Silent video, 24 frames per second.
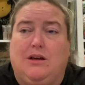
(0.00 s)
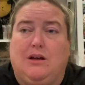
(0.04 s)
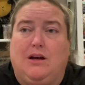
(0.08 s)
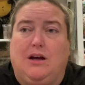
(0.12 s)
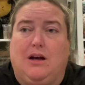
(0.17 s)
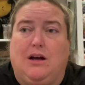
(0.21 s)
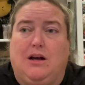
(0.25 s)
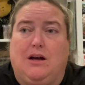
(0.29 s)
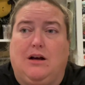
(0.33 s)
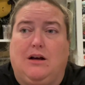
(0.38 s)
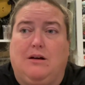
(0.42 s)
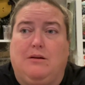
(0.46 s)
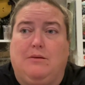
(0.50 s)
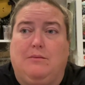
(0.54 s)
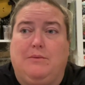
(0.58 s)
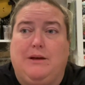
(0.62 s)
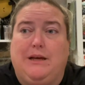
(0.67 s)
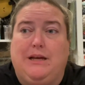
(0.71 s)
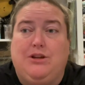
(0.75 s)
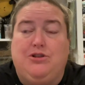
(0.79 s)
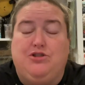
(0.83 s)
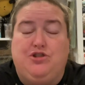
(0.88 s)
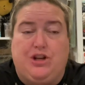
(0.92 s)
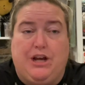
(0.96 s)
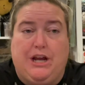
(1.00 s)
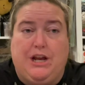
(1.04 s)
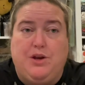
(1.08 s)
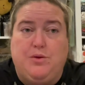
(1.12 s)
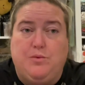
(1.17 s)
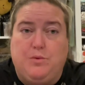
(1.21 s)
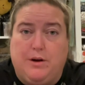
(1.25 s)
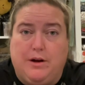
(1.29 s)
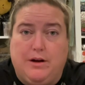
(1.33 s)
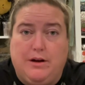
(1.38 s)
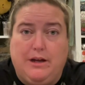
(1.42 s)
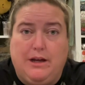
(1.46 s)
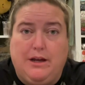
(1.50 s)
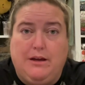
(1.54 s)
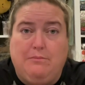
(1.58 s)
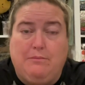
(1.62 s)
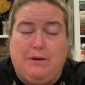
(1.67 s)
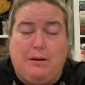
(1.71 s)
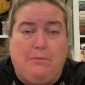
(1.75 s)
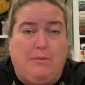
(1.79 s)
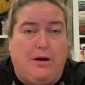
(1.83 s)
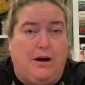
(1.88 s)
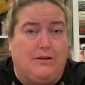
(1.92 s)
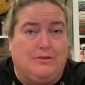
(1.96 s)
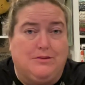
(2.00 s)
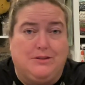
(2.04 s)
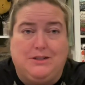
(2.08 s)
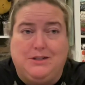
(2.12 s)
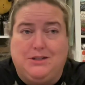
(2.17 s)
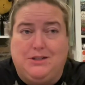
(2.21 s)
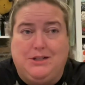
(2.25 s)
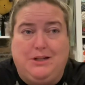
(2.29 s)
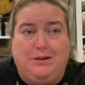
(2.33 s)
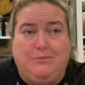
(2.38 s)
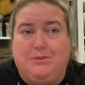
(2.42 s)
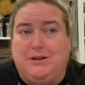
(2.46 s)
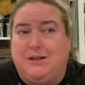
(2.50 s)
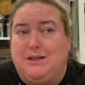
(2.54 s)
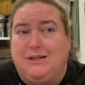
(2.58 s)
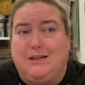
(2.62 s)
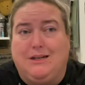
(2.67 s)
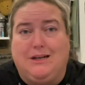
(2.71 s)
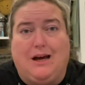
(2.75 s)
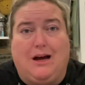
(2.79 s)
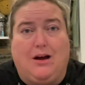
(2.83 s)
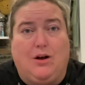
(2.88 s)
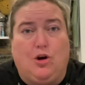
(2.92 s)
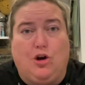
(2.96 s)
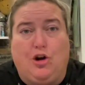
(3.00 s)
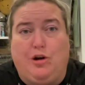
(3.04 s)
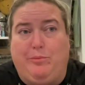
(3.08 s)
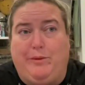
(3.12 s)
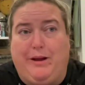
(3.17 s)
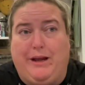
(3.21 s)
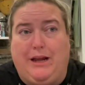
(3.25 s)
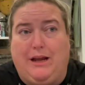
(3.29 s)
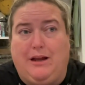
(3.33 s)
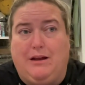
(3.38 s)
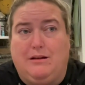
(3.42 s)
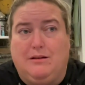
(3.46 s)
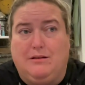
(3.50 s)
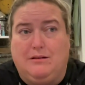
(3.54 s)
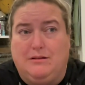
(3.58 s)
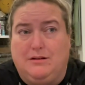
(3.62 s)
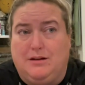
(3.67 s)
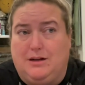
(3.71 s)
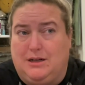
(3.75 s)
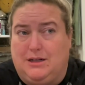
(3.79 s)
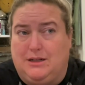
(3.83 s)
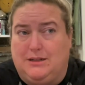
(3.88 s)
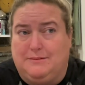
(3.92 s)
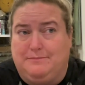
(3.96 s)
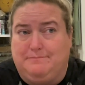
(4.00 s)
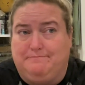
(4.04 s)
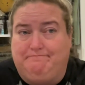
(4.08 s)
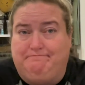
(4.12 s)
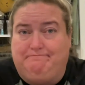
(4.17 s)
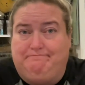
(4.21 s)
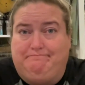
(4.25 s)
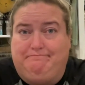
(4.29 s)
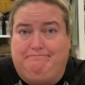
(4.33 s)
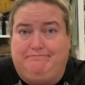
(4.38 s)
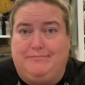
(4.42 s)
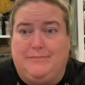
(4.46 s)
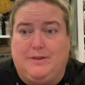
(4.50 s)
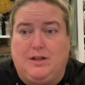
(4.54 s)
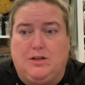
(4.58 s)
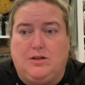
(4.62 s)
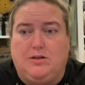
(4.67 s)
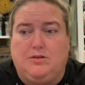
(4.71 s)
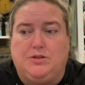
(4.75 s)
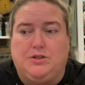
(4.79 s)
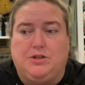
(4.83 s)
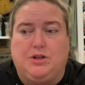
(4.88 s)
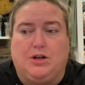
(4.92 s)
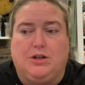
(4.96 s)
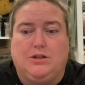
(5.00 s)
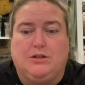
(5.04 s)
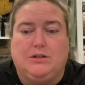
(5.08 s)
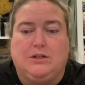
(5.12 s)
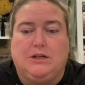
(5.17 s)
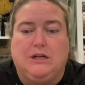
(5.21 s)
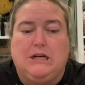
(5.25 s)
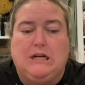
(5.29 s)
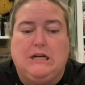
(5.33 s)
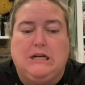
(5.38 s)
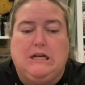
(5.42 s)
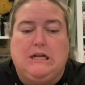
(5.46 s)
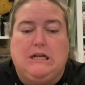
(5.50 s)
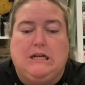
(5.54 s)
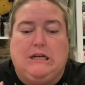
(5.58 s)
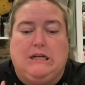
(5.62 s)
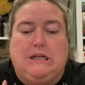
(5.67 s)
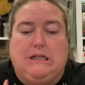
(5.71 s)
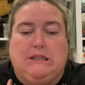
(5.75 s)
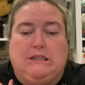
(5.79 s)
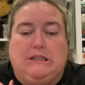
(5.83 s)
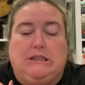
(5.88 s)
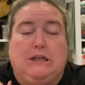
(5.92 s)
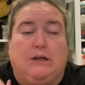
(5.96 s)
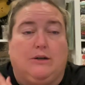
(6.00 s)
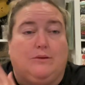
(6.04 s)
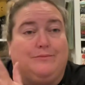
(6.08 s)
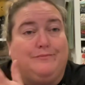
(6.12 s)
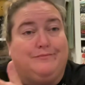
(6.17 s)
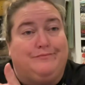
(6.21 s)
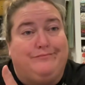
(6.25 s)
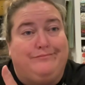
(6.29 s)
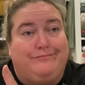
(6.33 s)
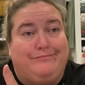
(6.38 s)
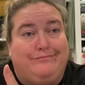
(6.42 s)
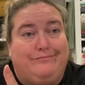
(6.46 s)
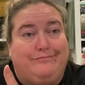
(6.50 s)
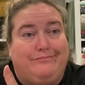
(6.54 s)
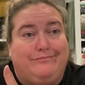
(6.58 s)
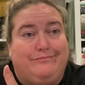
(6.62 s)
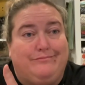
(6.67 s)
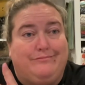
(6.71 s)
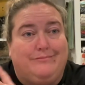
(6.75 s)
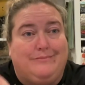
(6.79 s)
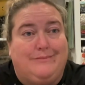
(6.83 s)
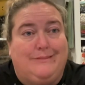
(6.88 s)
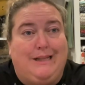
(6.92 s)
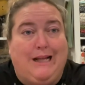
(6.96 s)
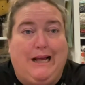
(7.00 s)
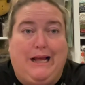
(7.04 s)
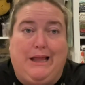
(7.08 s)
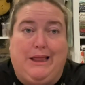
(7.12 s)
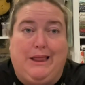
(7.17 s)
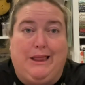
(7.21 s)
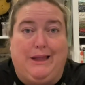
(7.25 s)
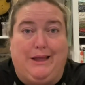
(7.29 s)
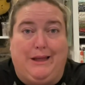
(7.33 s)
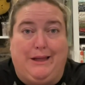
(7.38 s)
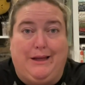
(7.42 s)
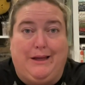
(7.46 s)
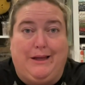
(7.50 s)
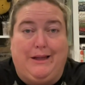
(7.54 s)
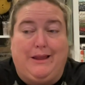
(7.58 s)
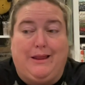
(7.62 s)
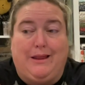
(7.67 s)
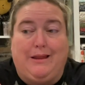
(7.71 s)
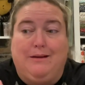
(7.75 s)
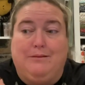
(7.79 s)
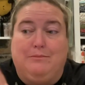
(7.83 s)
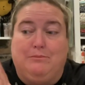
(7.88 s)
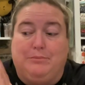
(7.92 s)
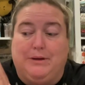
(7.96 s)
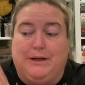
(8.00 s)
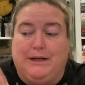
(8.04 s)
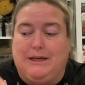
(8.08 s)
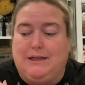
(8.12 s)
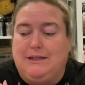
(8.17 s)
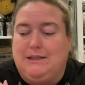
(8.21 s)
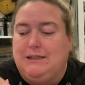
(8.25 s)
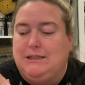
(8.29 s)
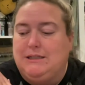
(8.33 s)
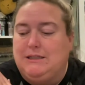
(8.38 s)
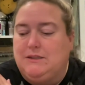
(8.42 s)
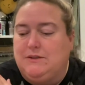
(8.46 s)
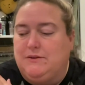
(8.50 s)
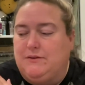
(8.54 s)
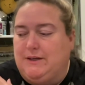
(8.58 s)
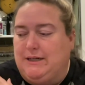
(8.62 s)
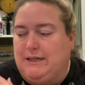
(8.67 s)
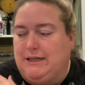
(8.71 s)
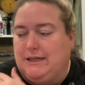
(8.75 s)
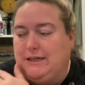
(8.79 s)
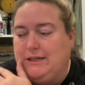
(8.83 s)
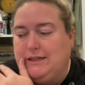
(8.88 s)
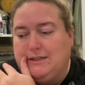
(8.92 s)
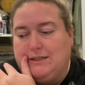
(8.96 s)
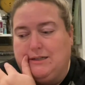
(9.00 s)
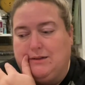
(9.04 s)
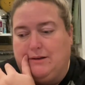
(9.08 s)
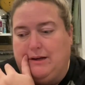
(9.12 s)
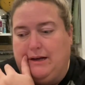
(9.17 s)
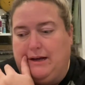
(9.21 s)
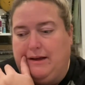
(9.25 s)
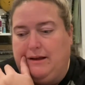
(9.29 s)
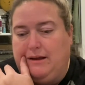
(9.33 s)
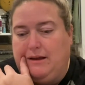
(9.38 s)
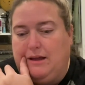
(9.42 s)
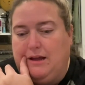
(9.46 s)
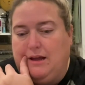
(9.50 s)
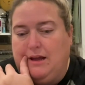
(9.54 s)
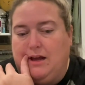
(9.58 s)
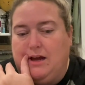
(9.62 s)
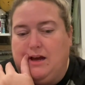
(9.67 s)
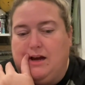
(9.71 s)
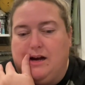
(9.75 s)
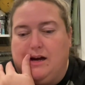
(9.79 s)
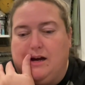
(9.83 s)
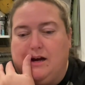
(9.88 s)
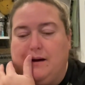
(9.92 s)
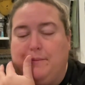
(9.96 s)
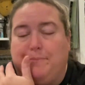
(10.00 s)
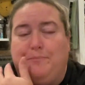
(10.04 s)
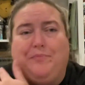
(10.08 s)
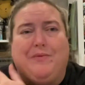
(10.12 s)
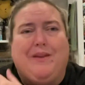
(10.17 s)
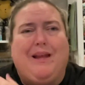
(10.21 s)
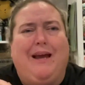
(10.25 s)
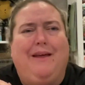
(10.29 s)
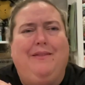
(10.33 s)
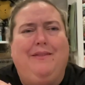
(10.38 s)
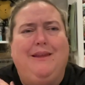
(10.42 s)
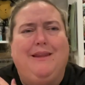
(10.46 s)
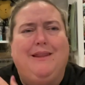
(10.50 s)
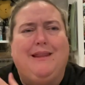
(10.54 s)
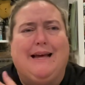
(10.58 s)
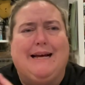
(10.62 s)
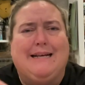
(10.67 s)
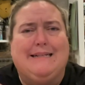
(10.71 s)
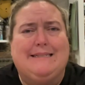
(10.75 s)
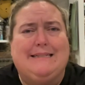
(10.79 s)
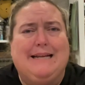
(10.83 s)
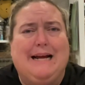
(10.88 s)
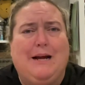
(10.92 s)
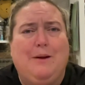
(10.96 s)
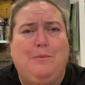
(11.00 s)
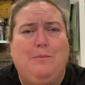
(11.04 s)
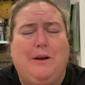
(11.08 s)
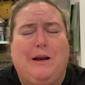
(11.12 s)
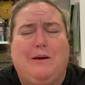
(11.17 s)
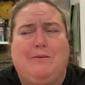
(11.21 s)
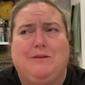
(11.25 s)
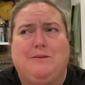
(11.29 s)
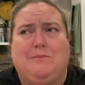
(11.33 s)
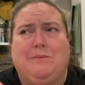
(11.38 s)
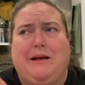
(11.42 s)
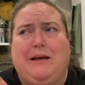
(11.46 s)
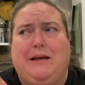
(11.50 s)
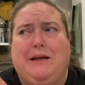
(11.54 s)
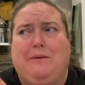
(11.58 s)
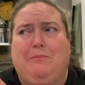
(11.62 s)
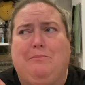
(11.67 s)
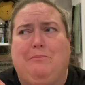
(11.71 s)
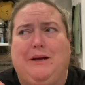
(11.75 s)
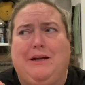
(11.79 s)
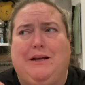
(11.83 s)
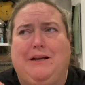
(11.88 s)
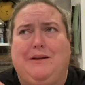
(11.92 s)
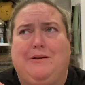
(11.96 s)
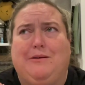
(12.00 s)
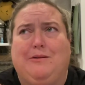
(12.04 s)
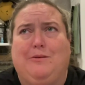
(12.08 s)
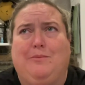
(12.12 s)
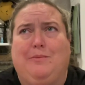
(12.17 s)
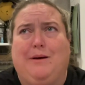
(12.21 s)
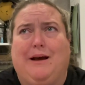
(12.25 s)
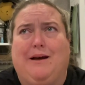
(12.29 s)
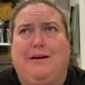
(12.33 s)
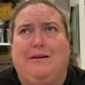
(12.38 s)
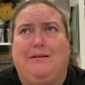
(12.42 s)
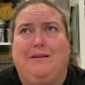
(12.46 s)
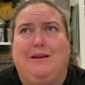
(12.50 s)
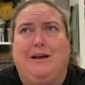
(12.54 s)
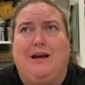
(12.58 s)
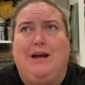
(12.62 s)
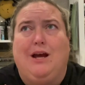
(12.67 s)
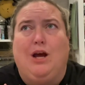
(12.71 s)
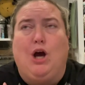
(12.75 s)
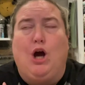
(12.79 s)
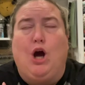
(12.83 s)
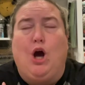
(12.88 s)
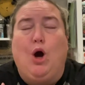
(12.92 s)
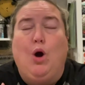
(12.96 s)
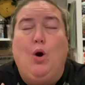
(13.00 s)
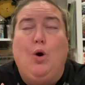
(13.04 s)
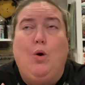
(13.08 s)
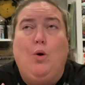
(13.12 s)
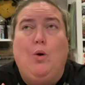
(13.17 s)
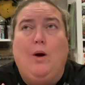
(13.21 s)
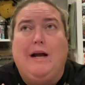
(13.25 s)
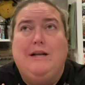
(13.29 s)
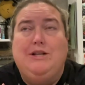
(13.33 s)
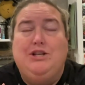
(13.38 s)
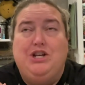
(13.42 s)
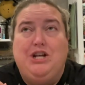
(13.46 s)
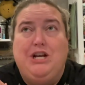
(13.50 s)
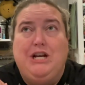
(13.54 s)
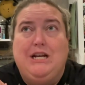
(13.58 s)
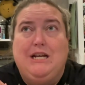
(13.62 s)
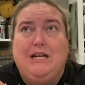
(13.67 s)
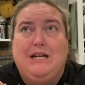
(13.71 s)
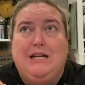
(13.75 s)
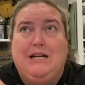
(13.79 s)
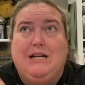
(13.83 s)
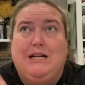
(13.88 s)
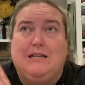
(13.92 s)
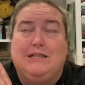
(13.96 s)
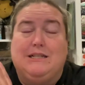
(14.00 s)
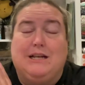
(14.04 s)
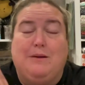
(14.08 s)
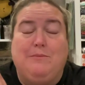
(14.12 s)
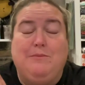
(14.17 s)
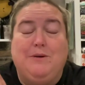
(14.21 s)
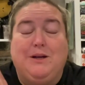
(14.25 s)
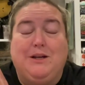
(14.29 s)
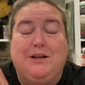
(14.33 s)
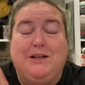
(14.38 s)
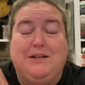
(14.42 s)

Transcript: in January, my model stitching, but it did not earn me, a new start. So that sucks, but it's fine. It's okay. And then last time when I was making a big deal about, oh, I cheated because I'm